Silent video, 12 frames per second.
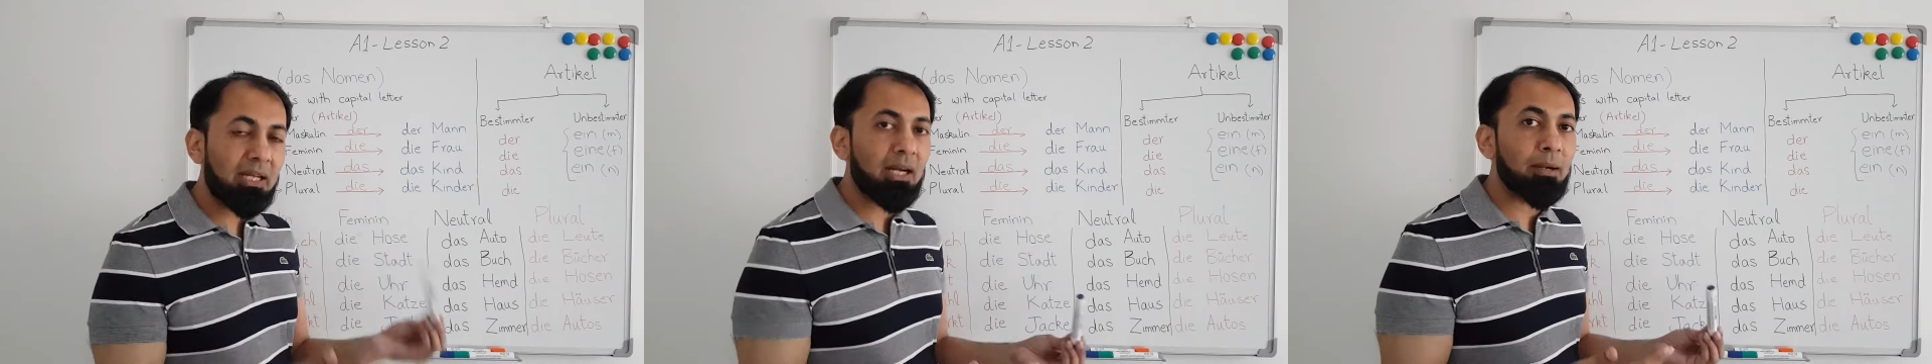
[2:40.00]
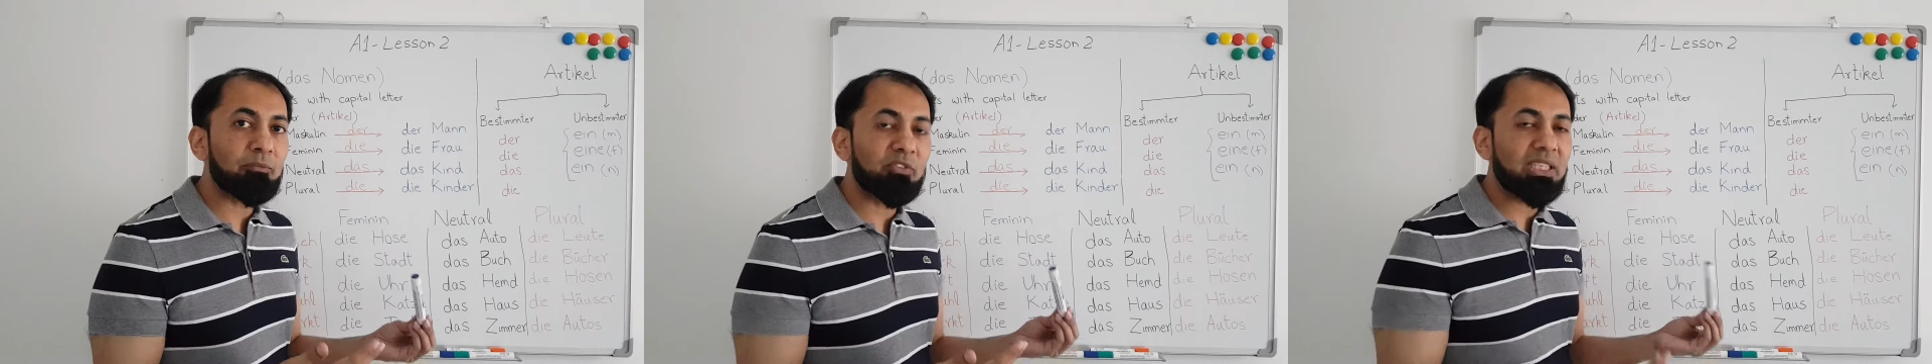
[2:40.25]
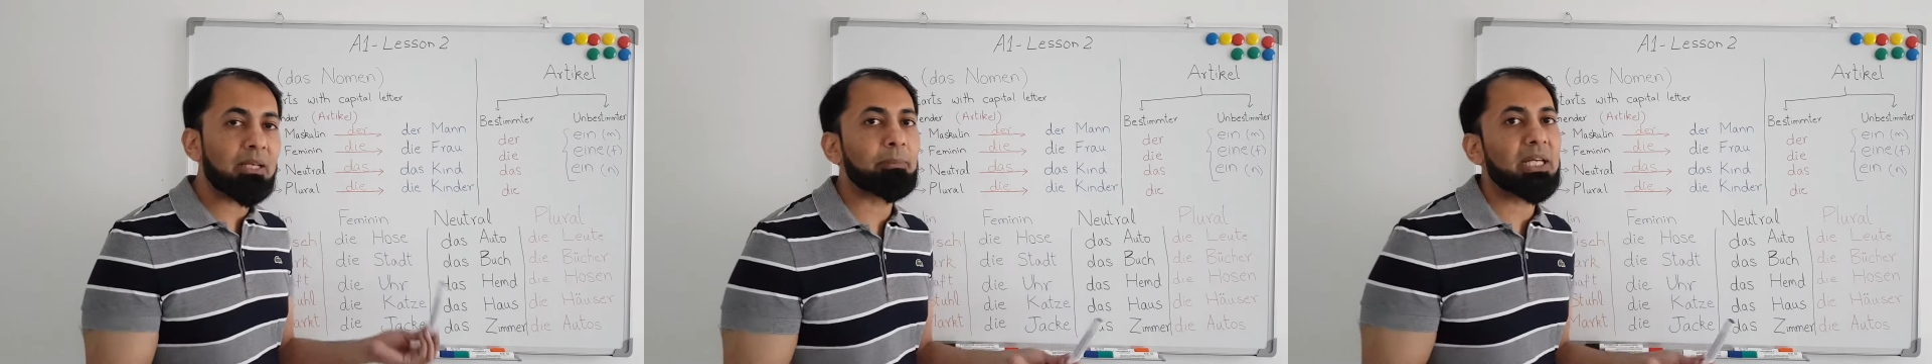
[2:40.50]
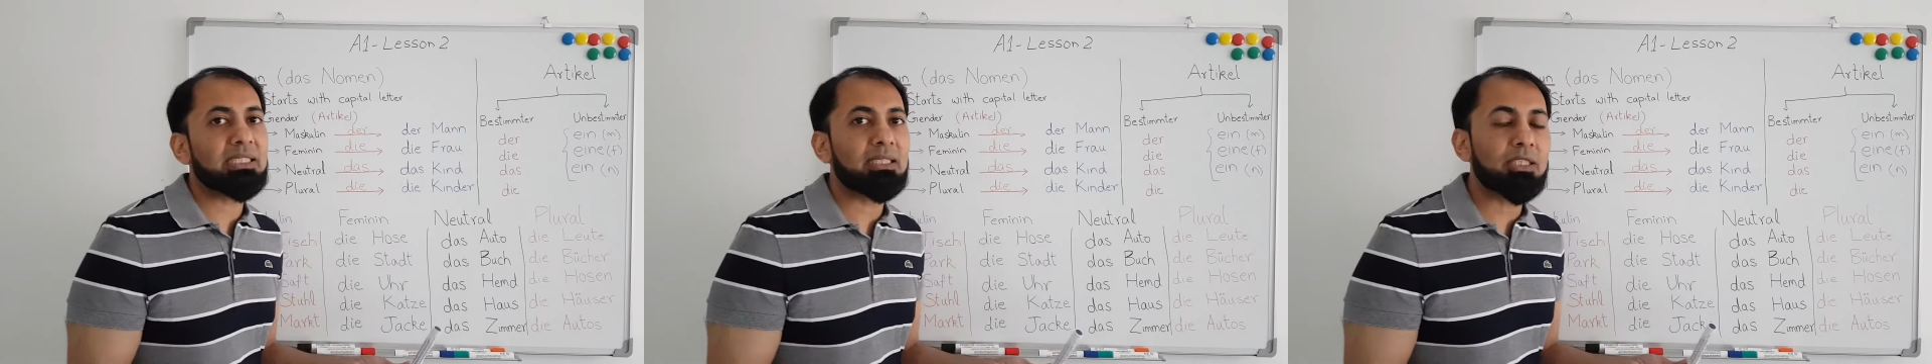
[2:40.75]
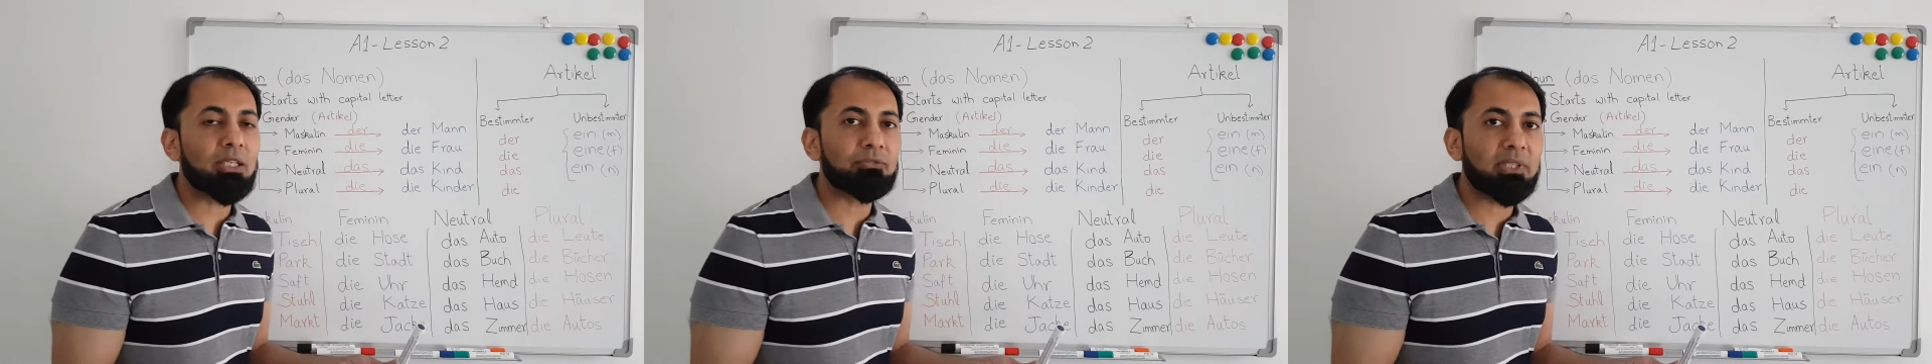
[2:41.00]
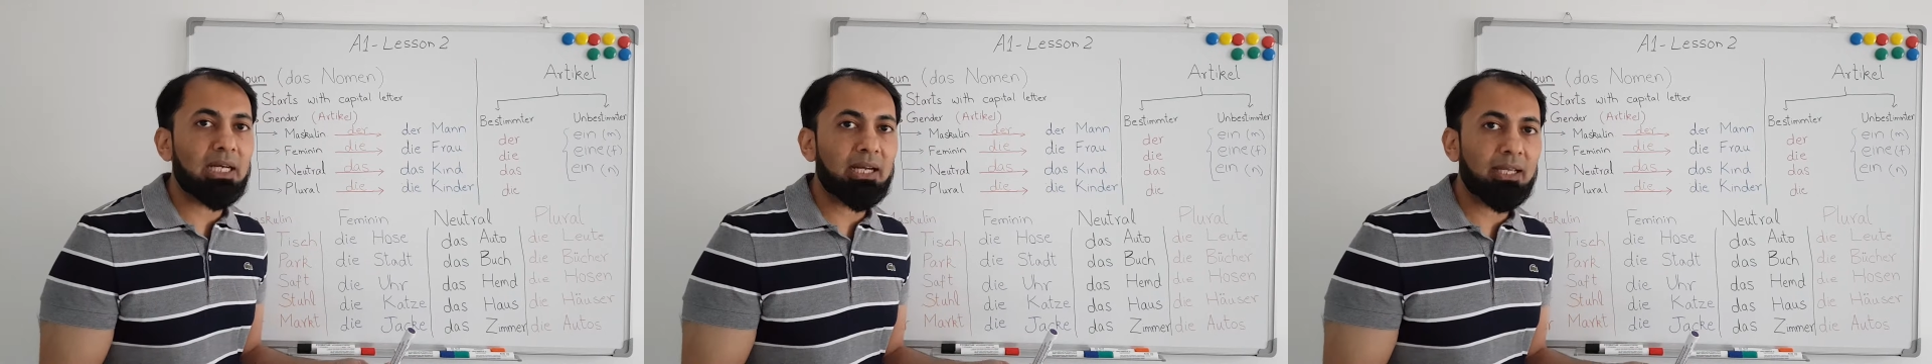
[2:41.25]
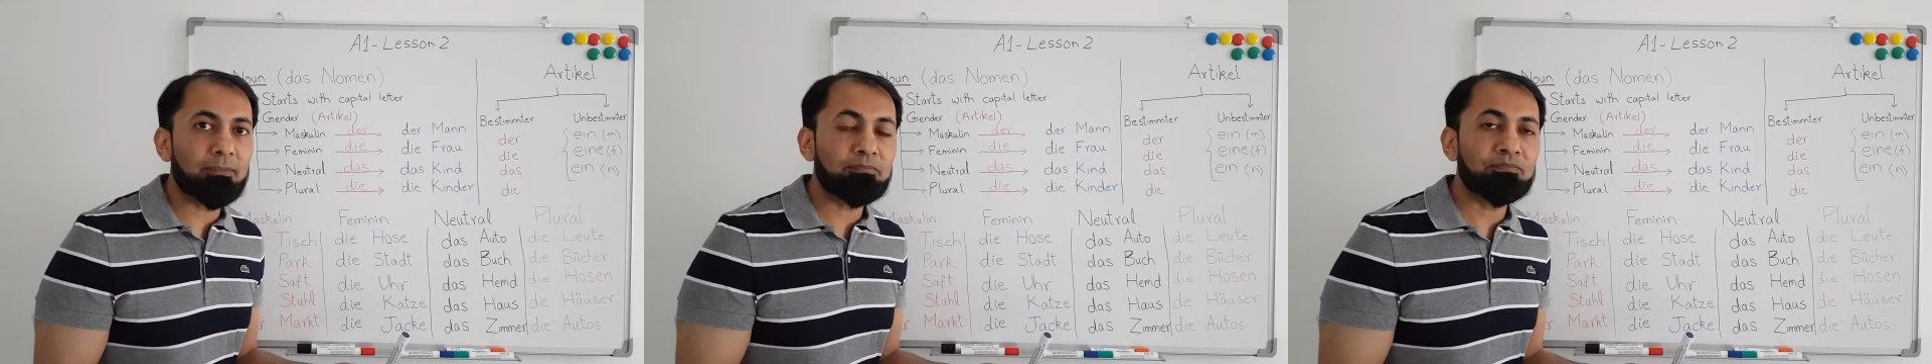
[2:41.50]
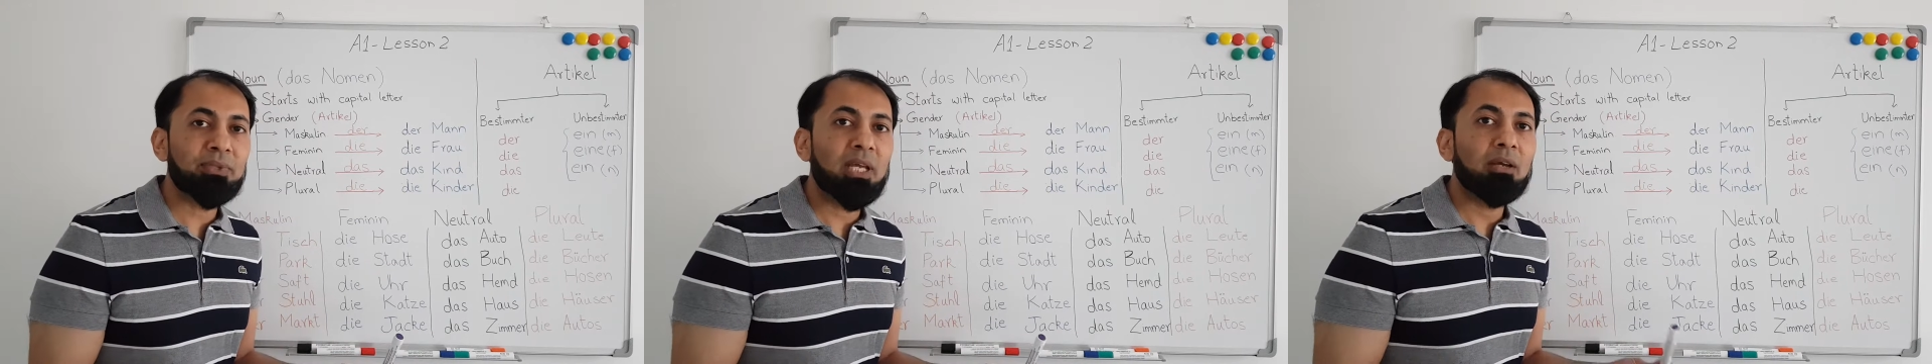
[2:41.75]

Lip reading: come with the passage of time.